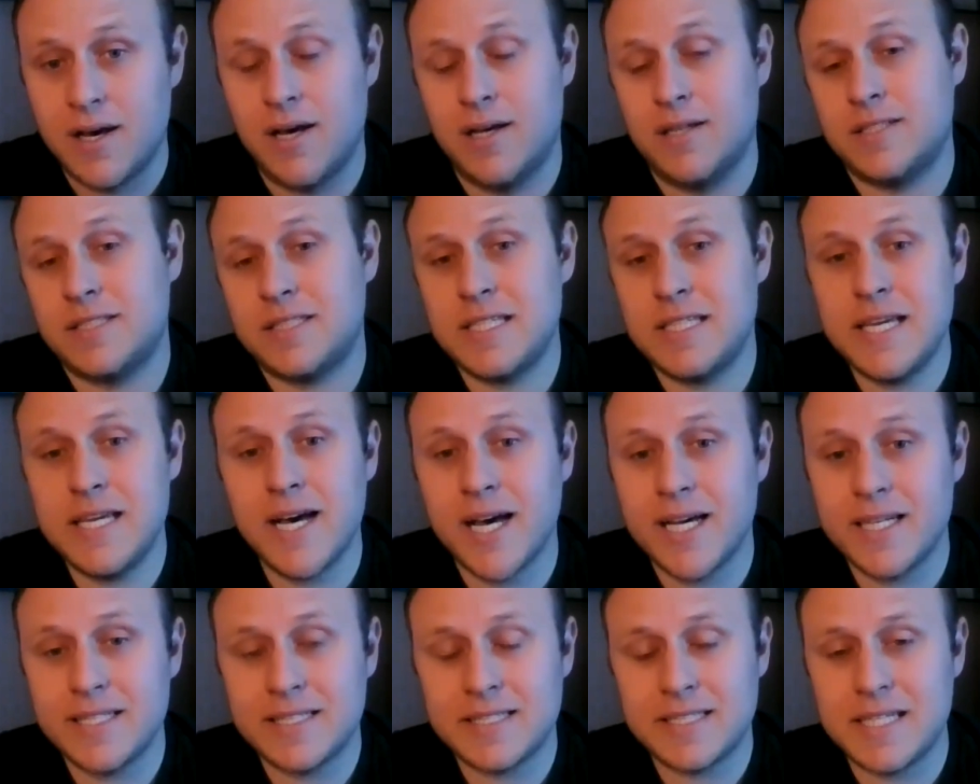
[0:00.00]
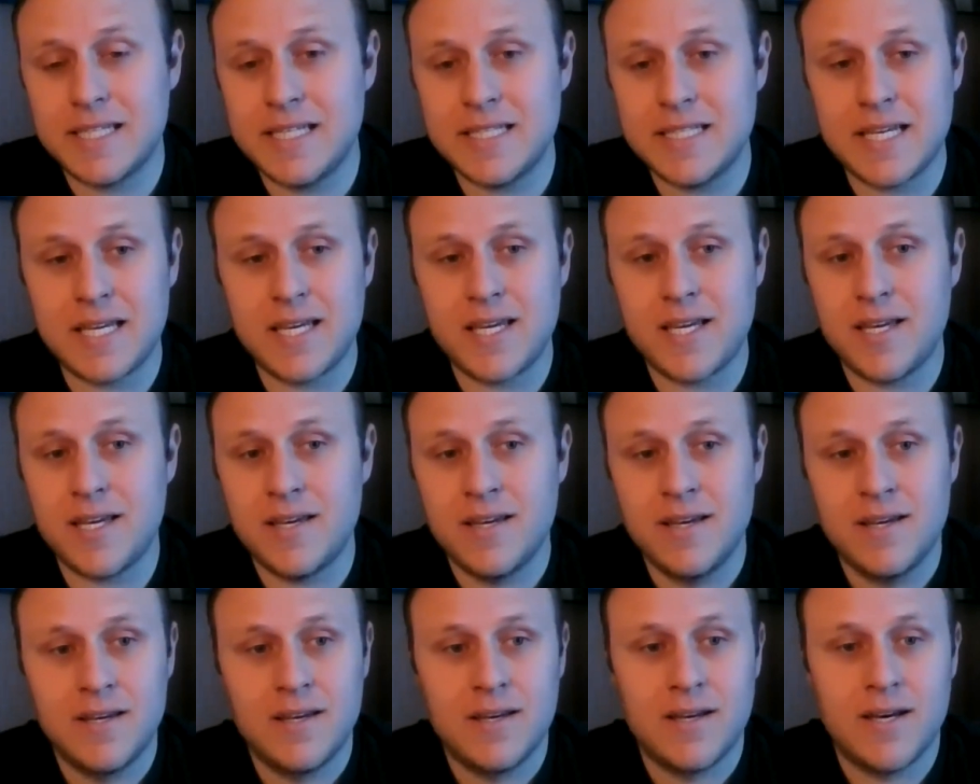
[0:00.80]

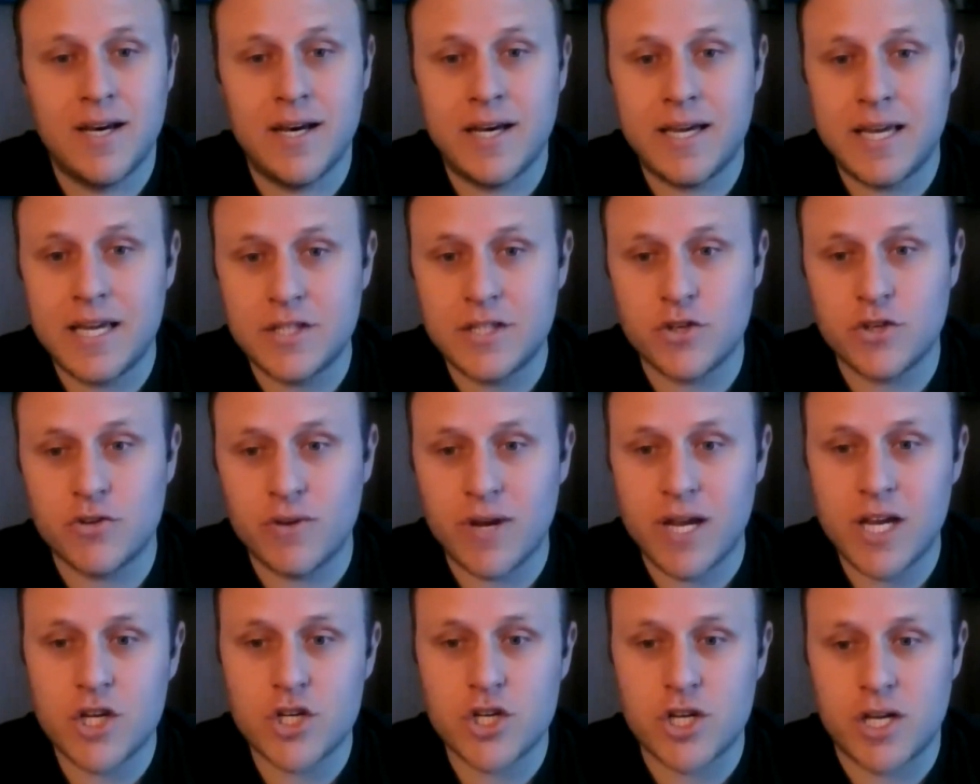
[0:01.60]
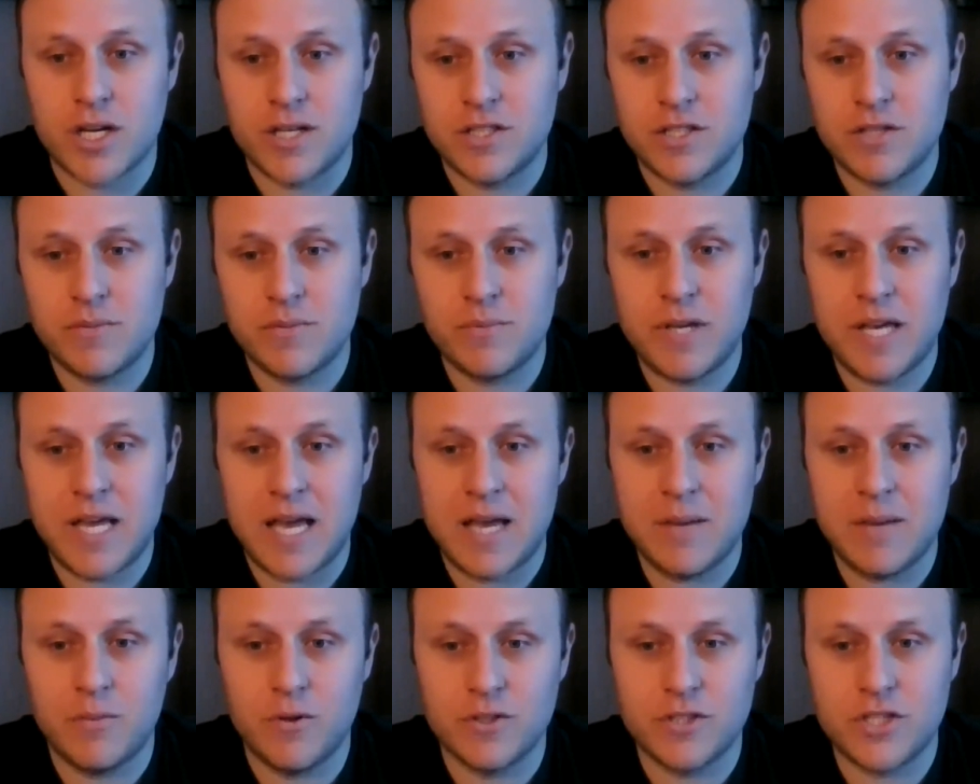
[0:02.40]
CI/CD integration to
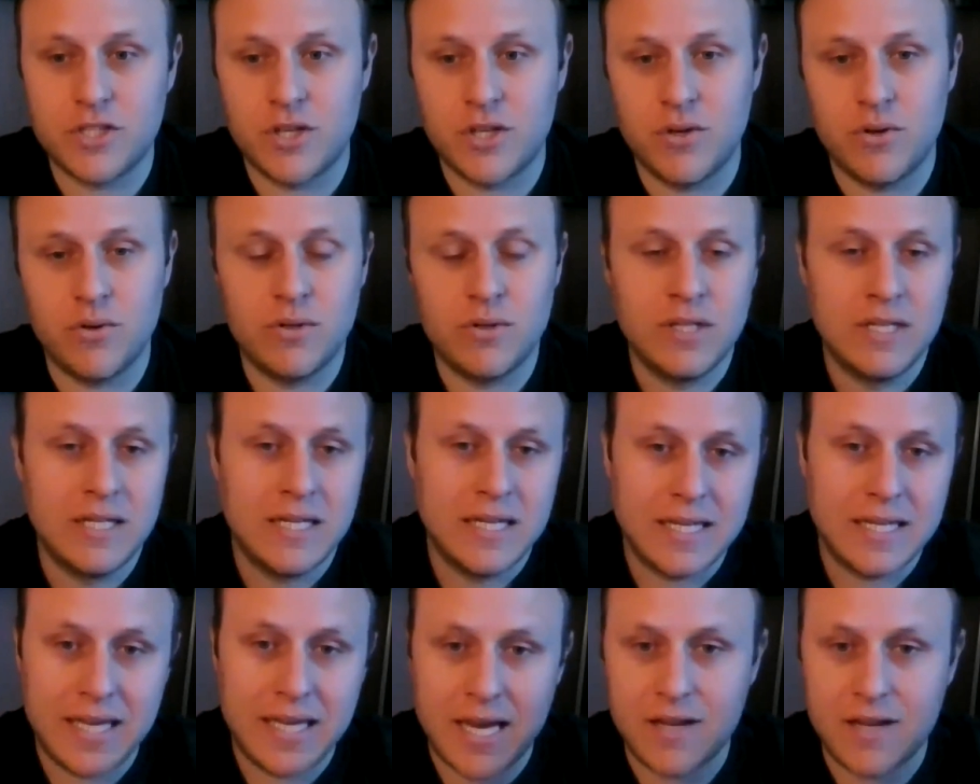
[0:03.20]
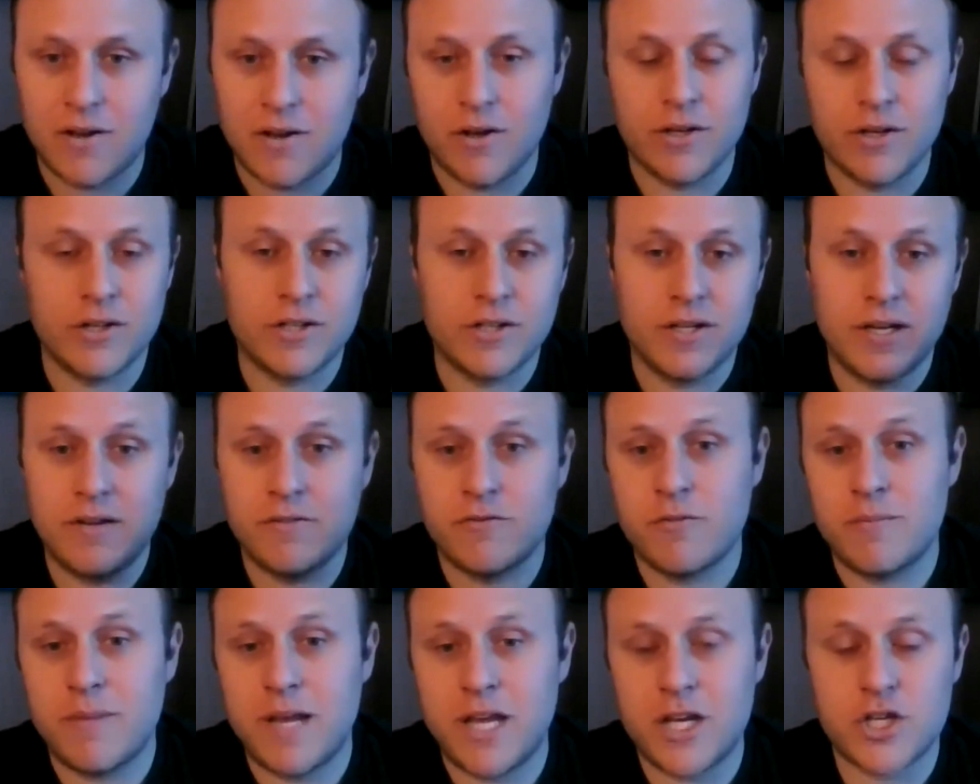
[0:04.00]
be able to get all your
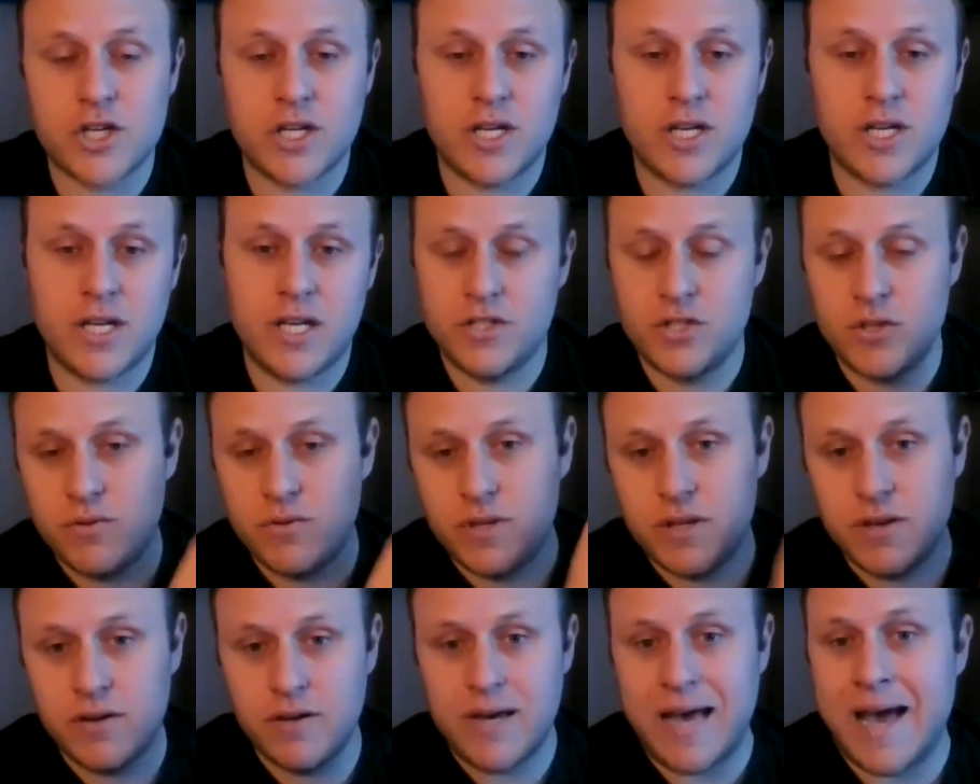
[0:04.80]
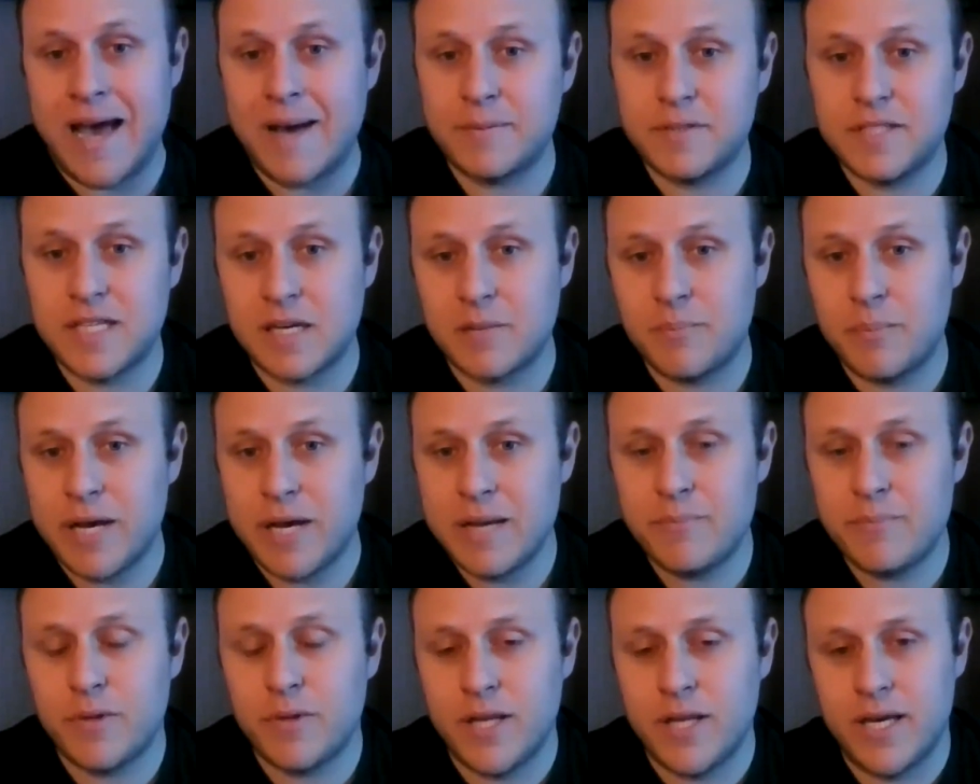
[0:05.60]
information into the AppSec
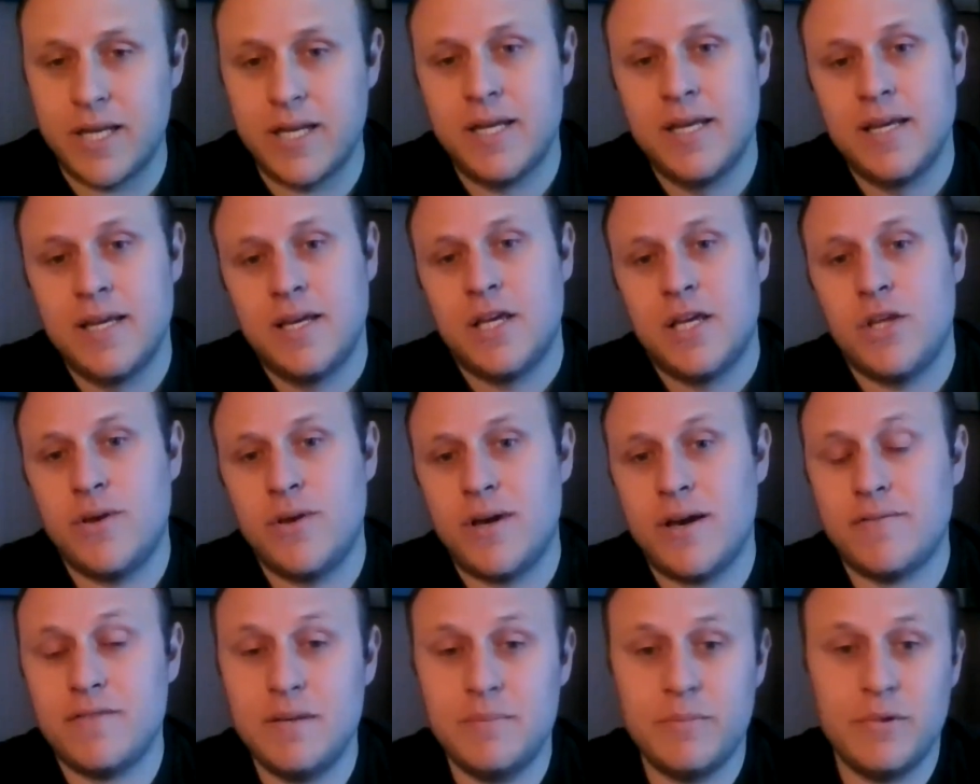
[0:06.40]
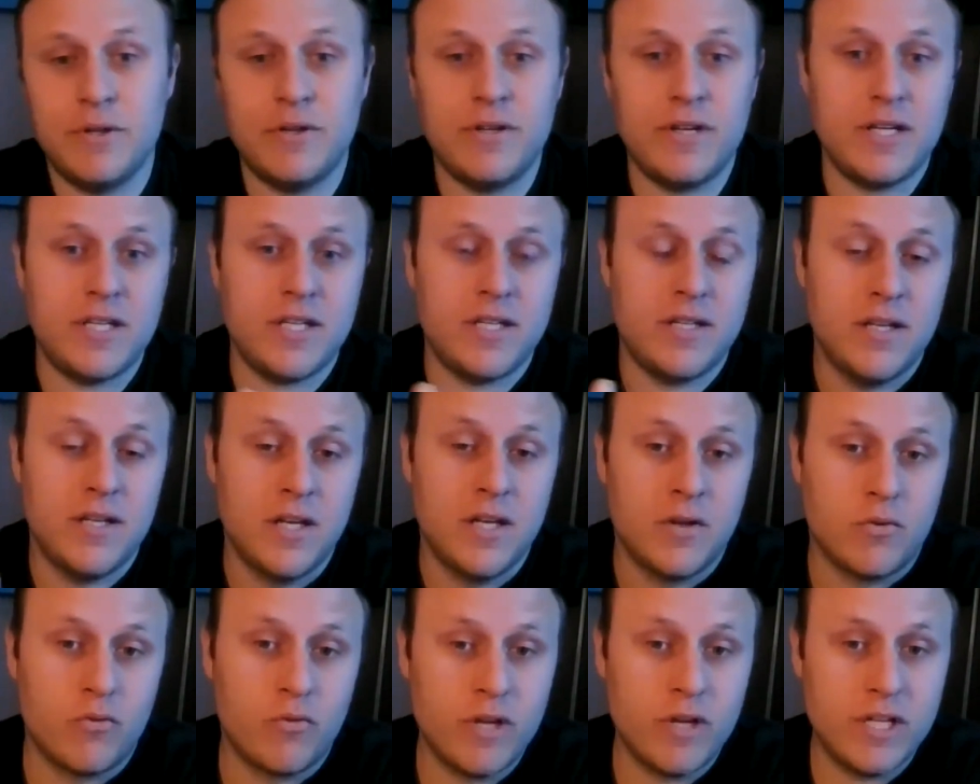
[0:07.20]
pipeline. You have the ability to
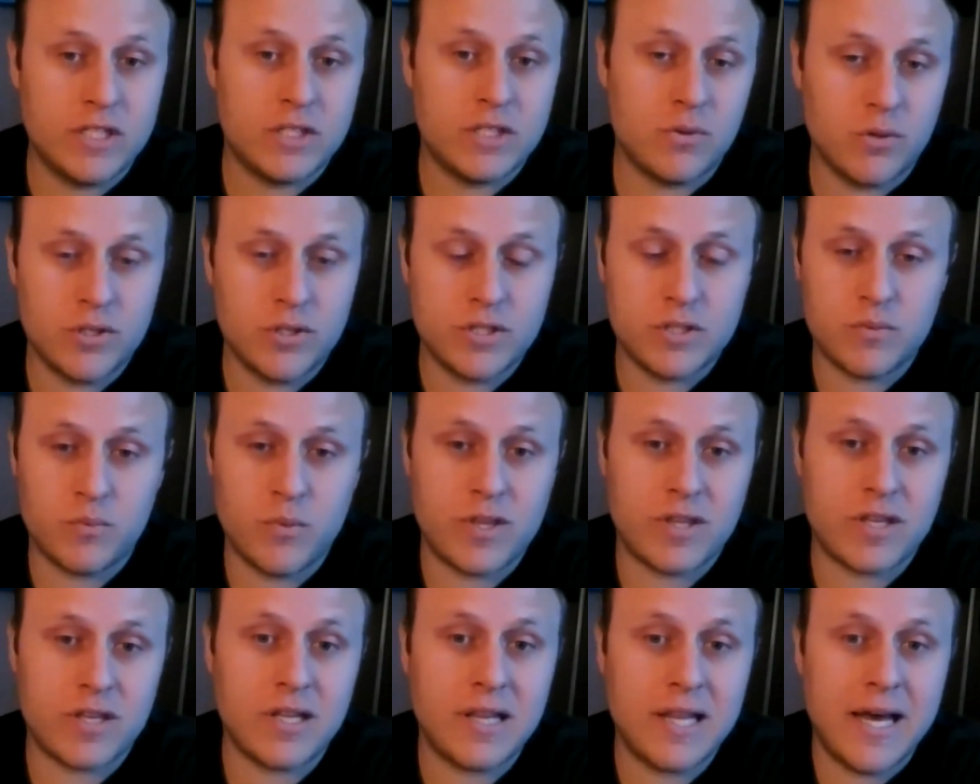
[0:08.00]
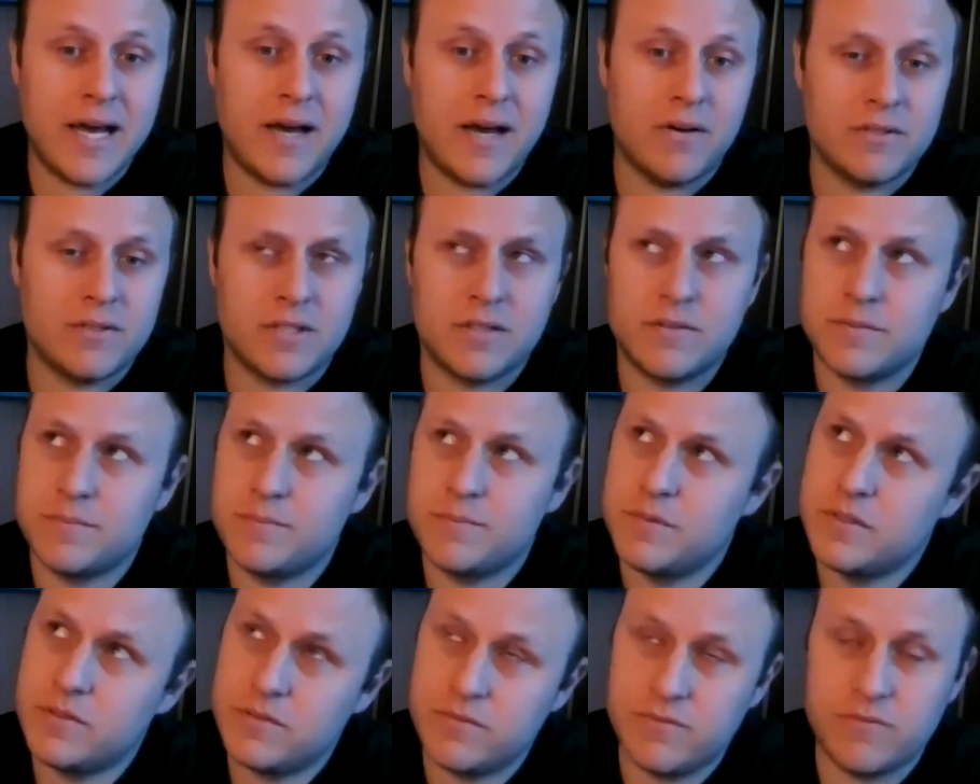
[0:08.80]
resource with cloud or
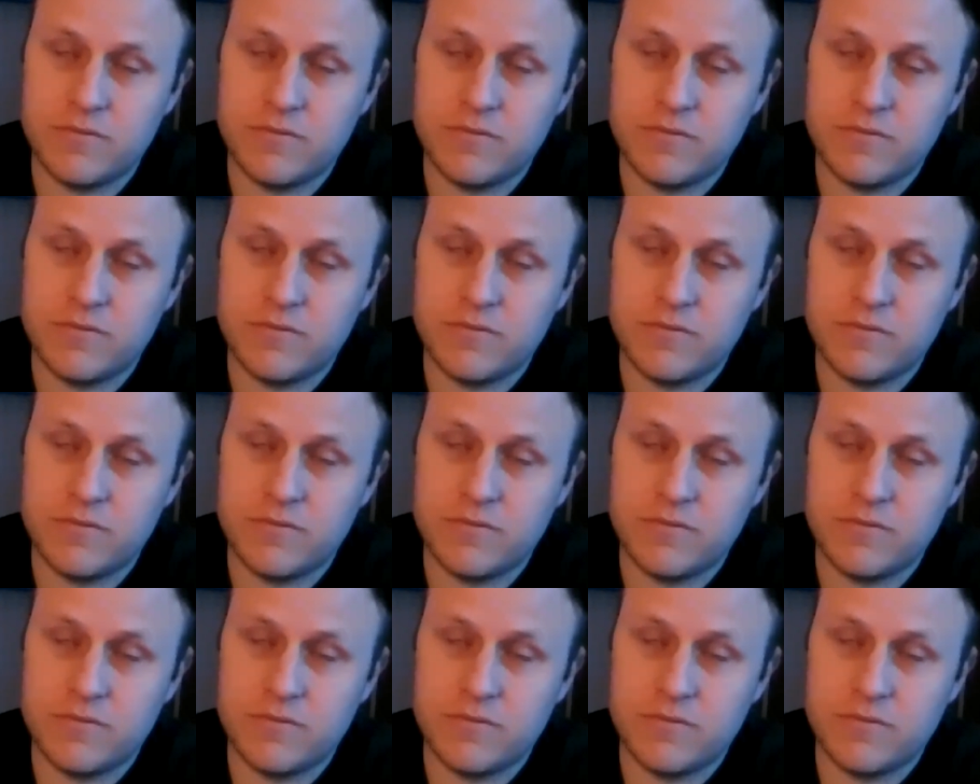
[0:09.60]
